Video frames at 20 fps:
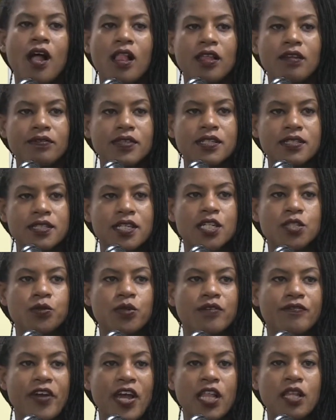All of these things
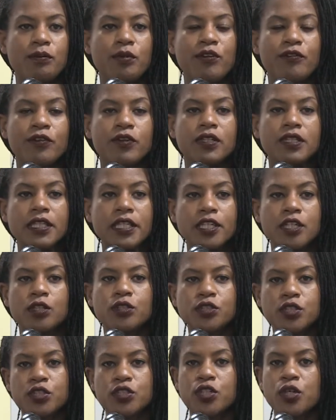were available for
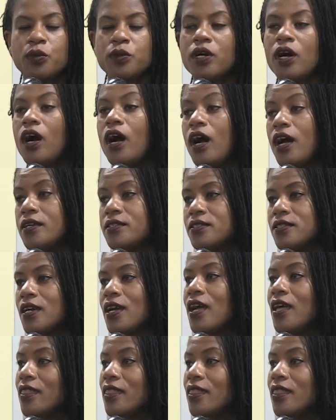little to no cost.